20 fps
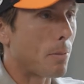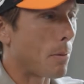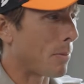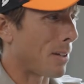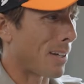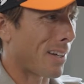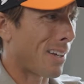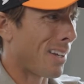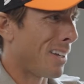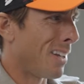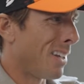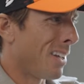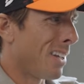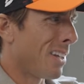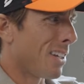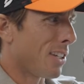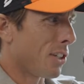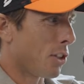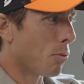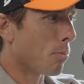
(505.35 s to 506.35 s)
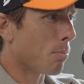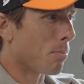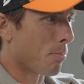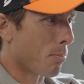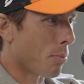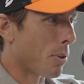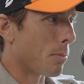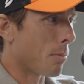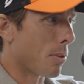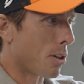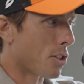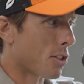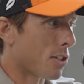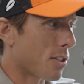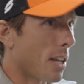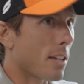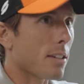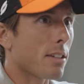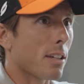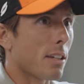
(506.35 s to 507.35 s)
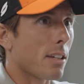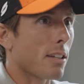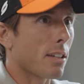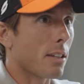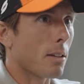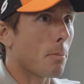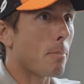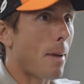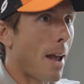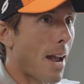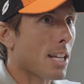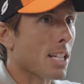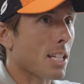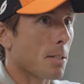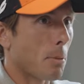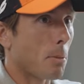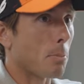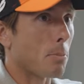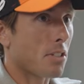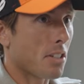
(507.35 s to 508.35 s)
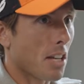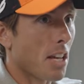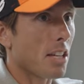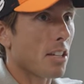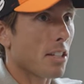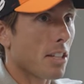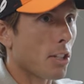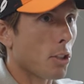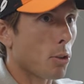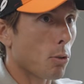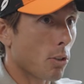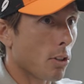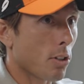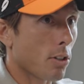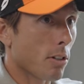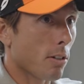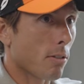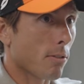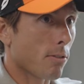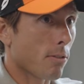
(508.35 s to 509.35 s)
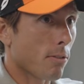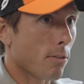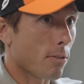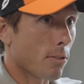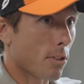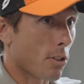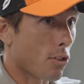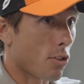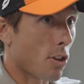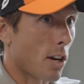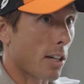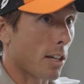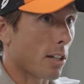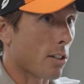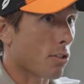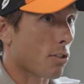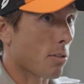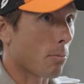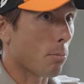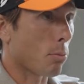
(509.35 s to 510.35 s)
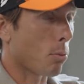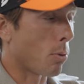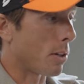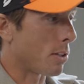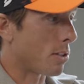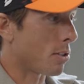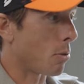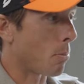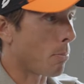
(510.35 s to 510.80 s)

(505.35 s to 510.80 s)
I'm like, you pretty much sent it the maximum send that you could have to try to get us some points.